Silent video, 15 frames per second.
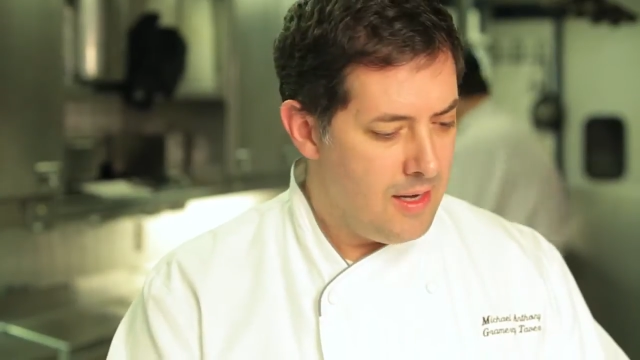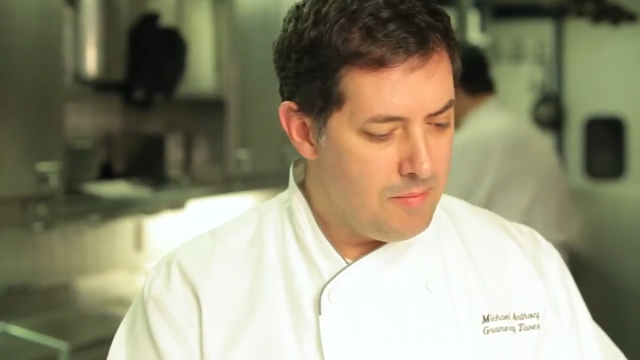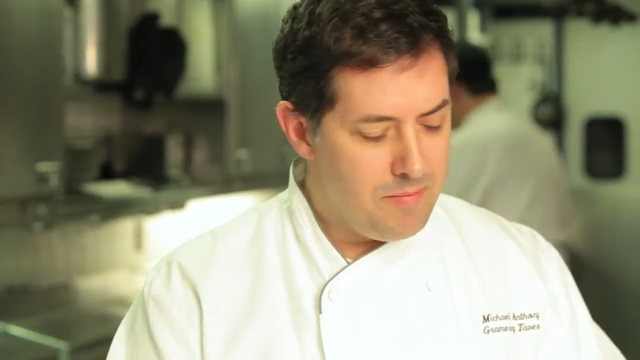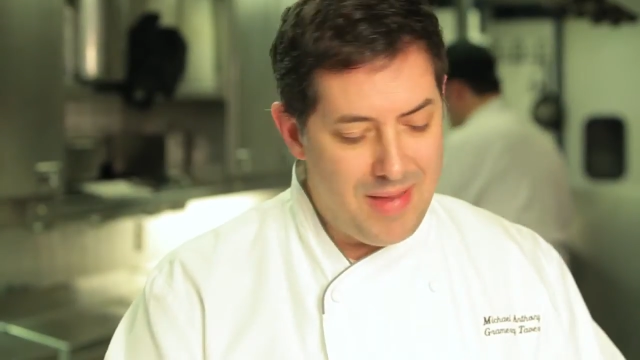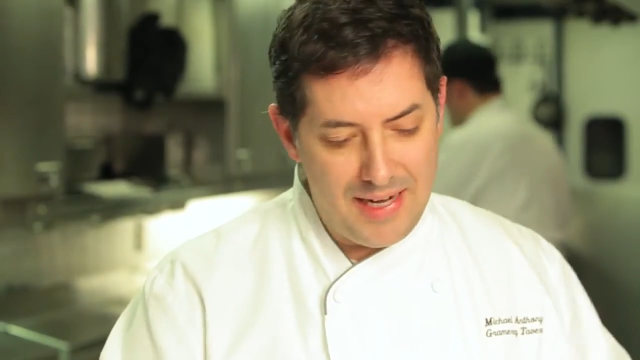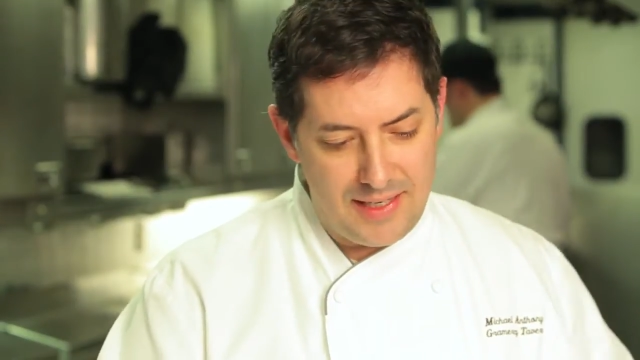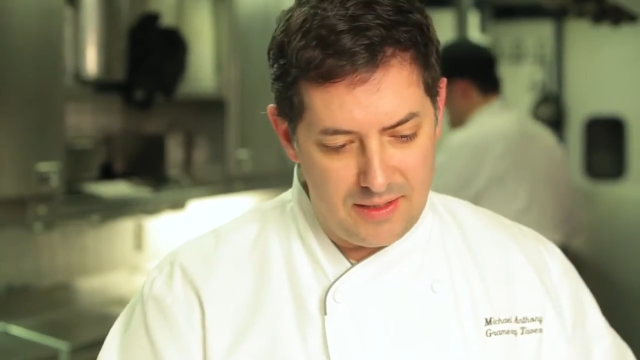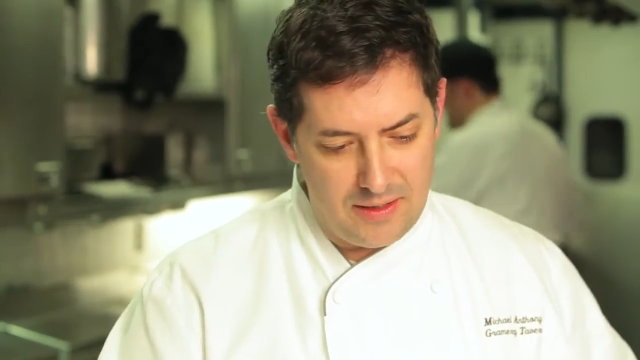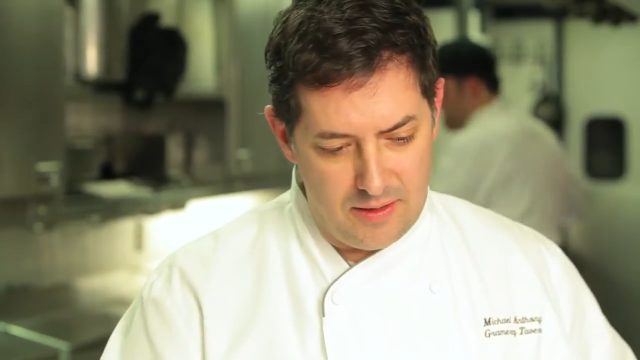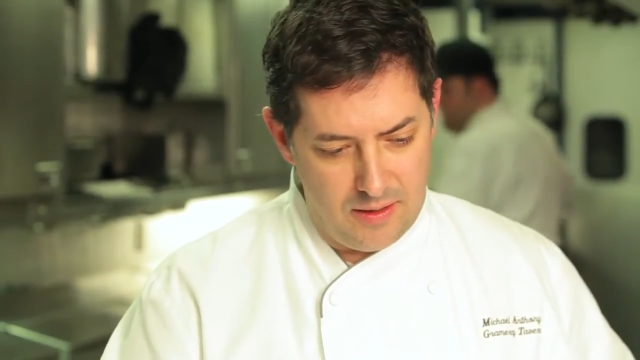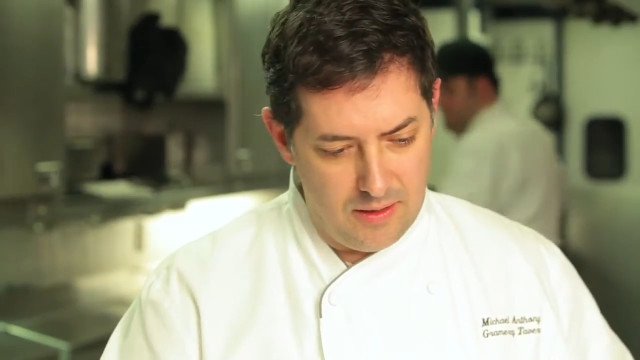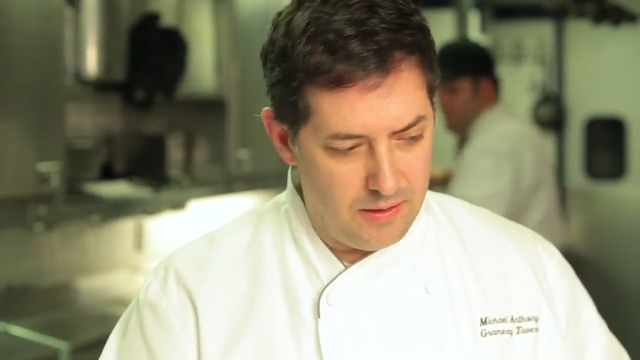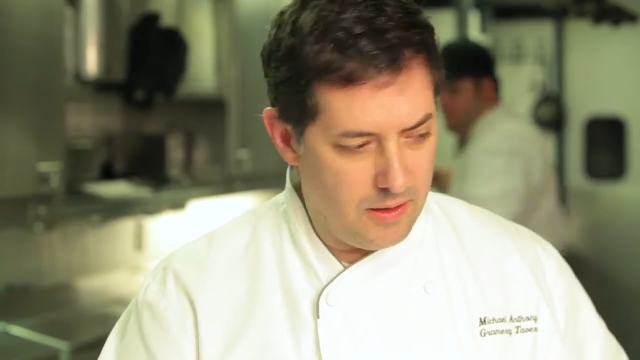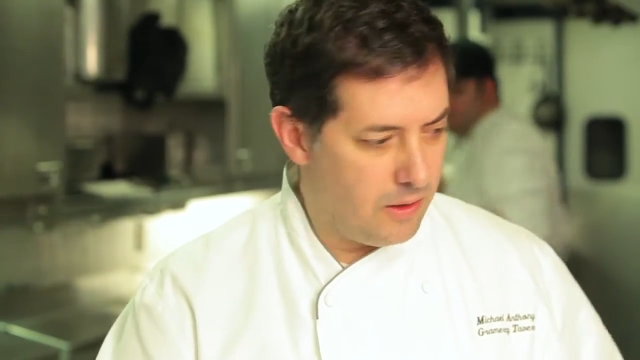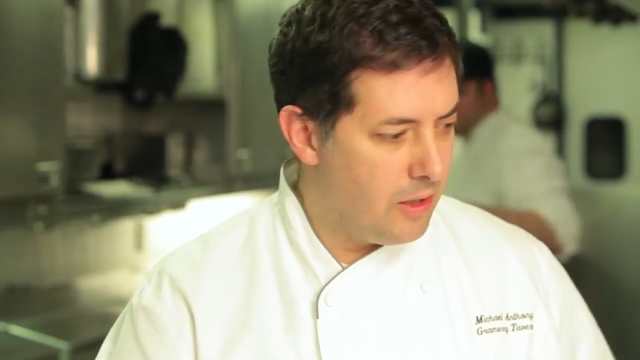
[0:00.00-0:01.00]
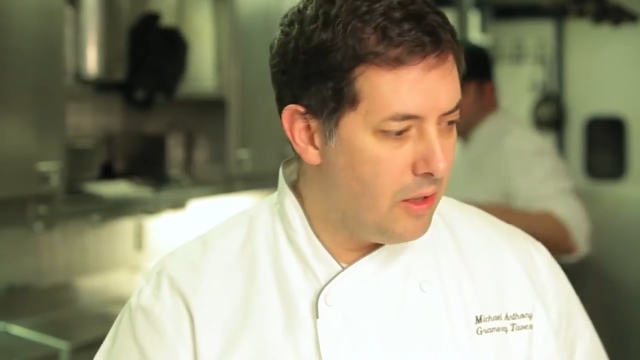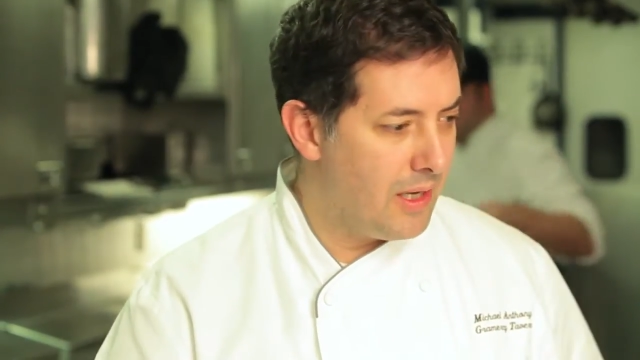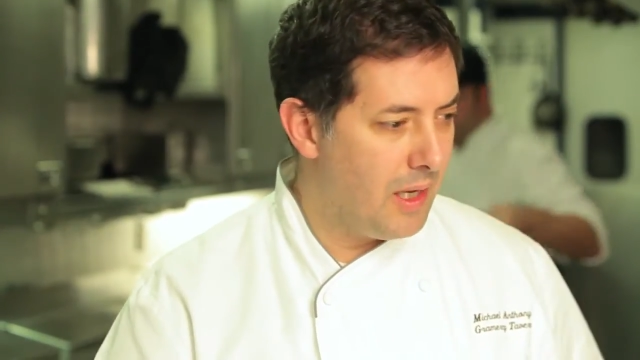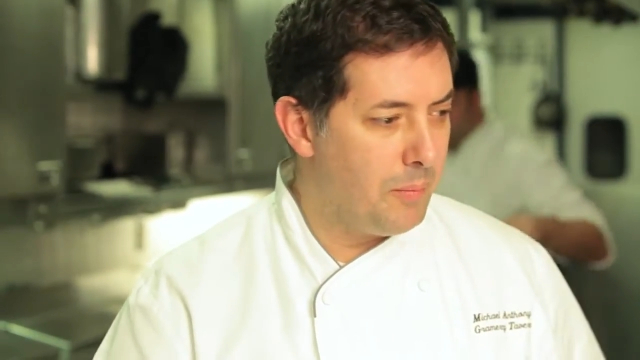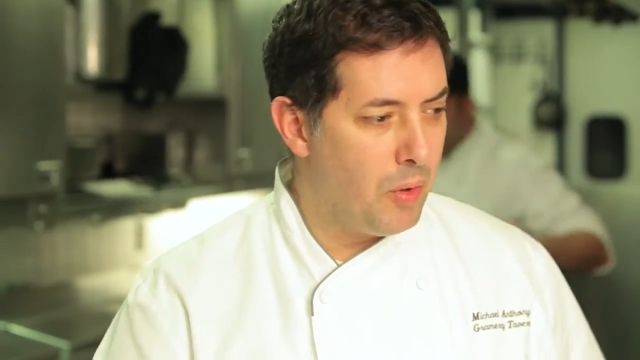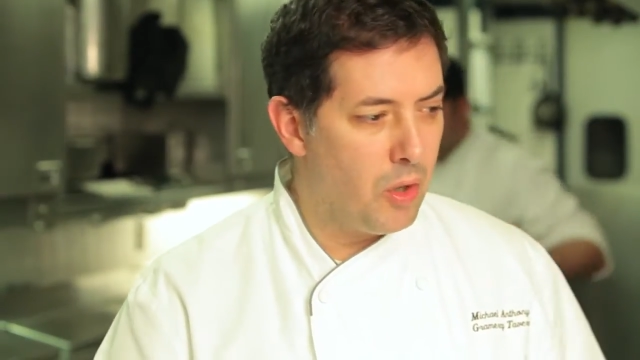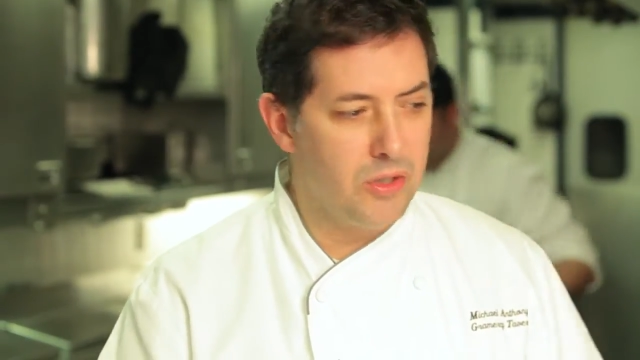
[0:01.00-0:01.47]
makes the
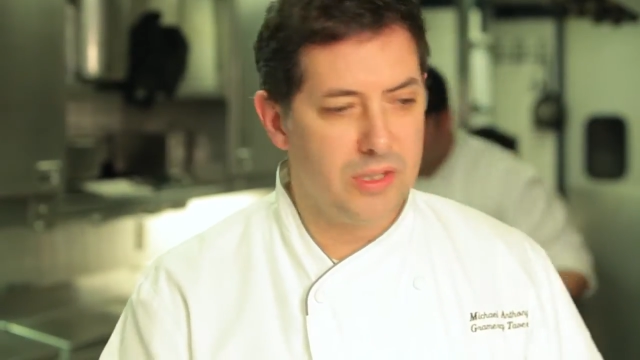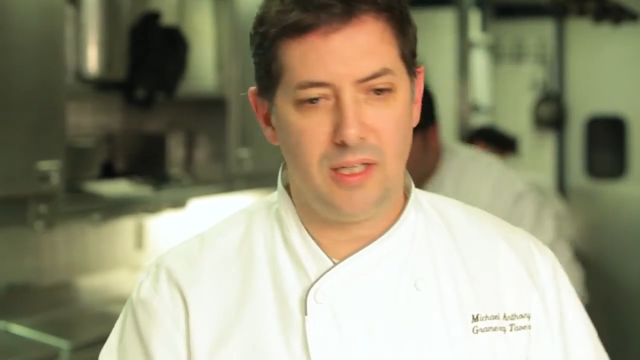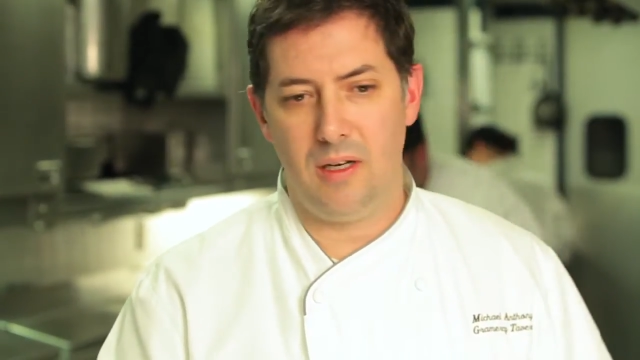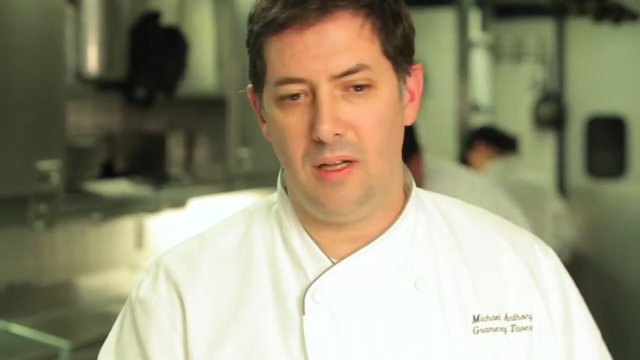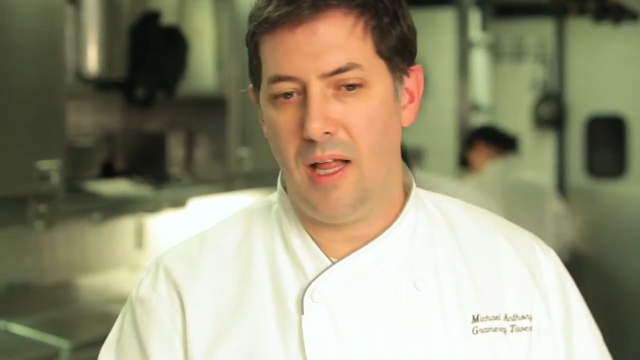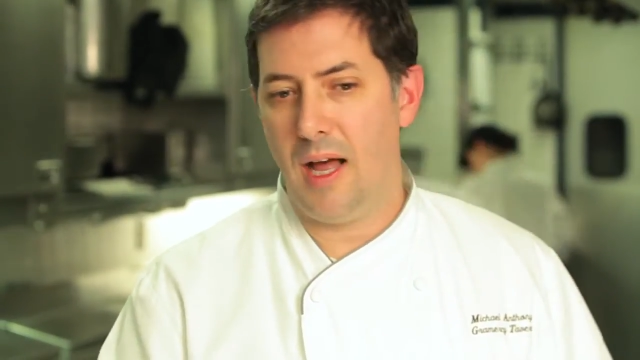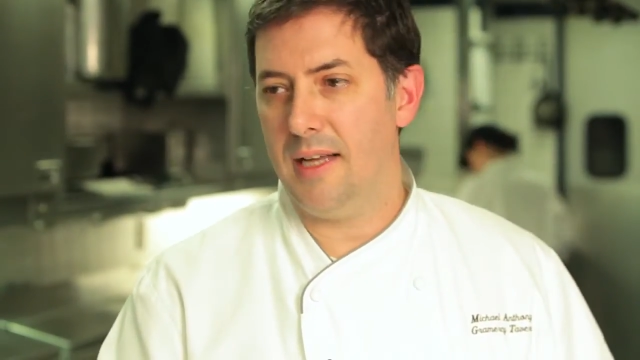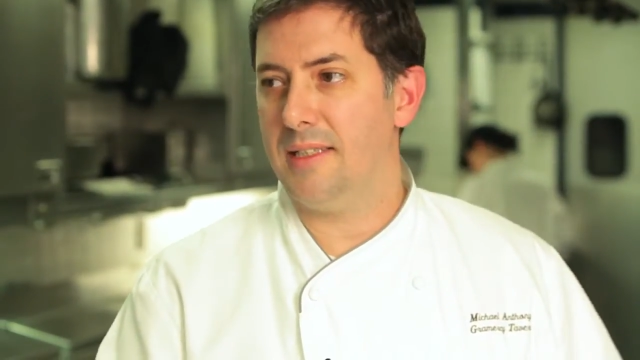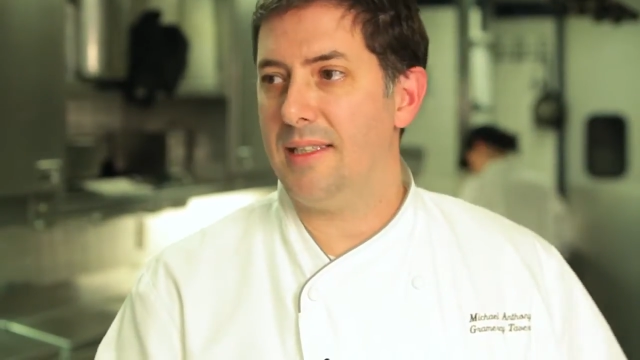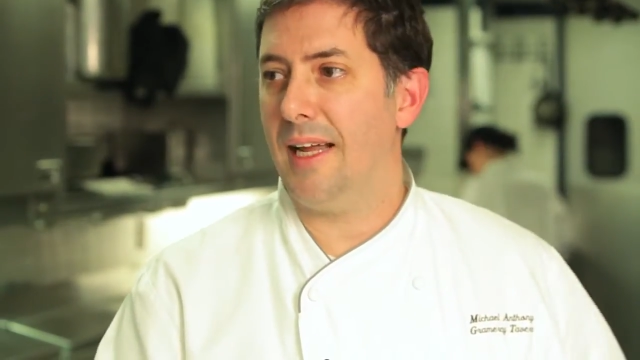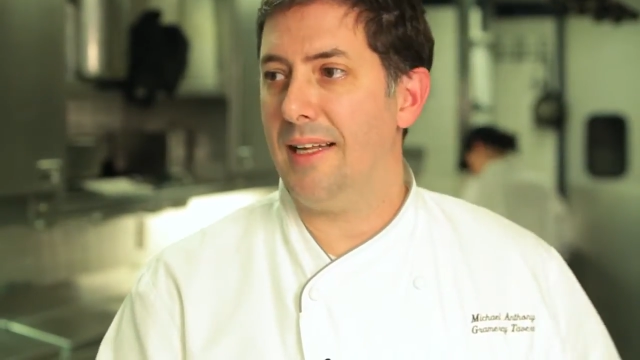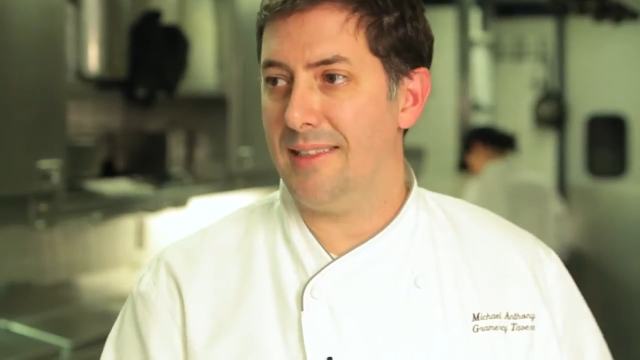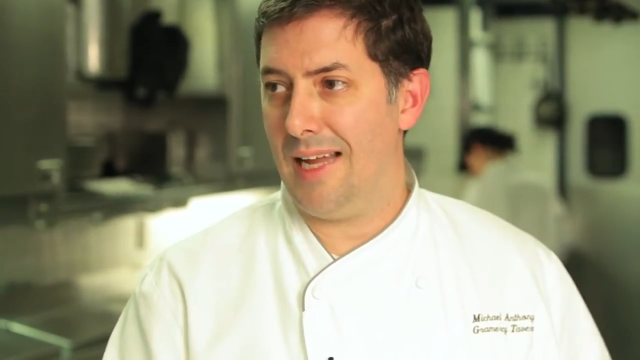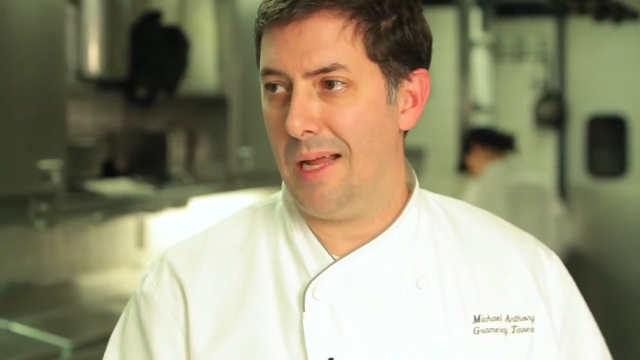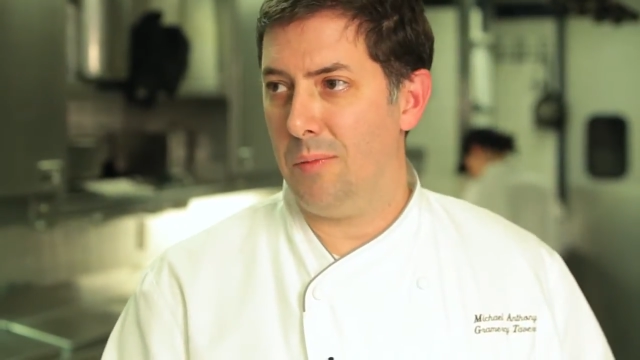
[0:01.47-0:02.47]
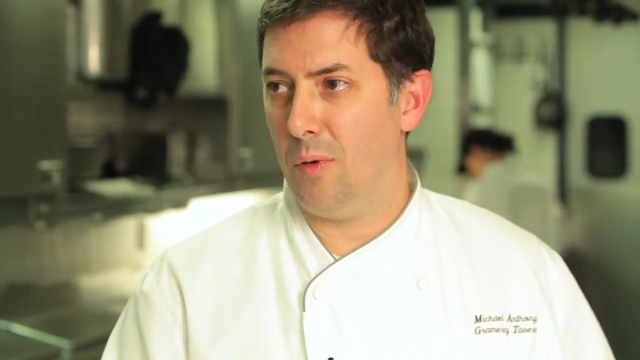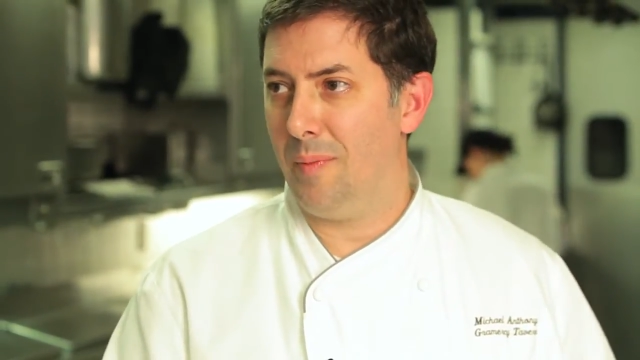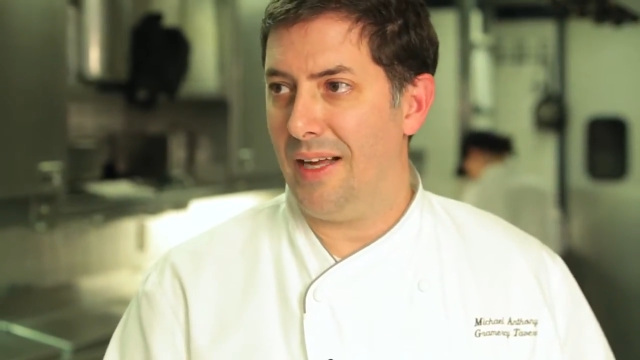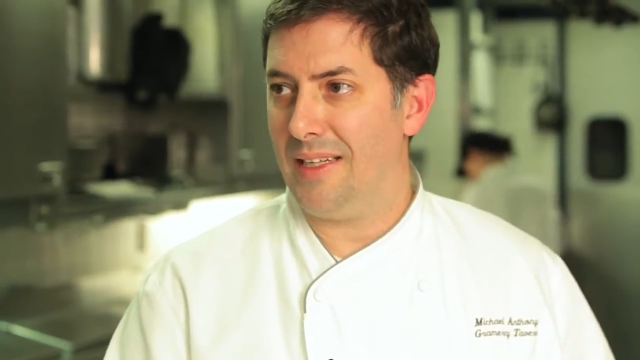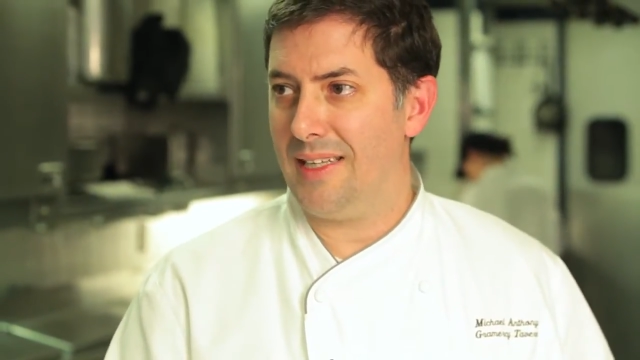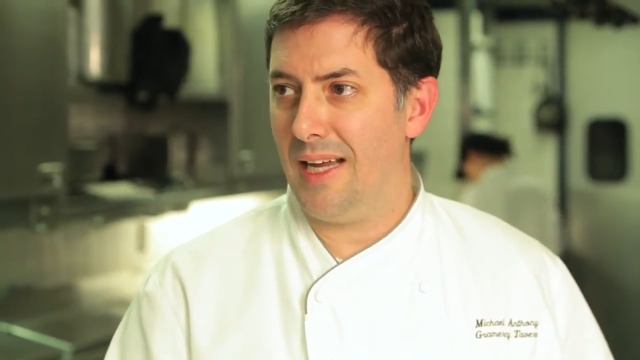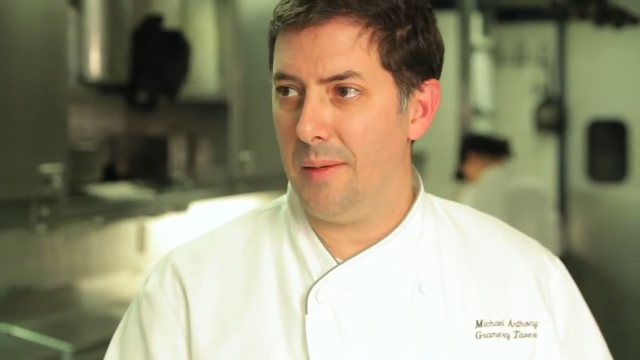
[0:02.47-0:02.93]
cooking personalized and table
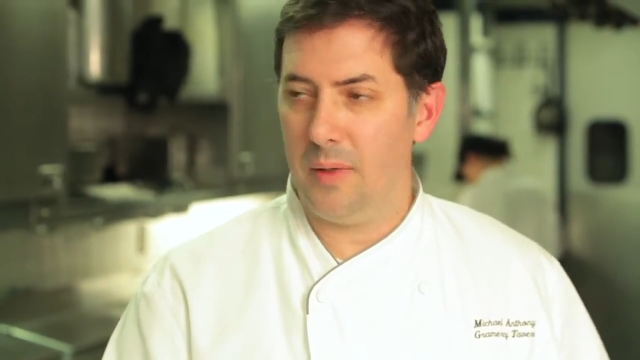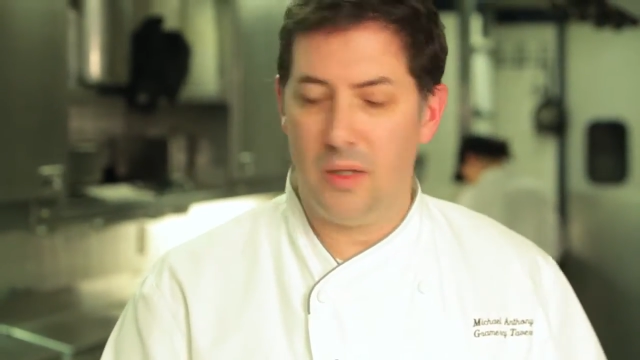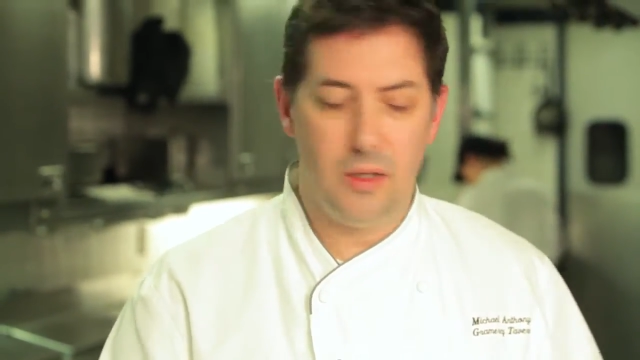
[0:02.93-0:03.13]
by table.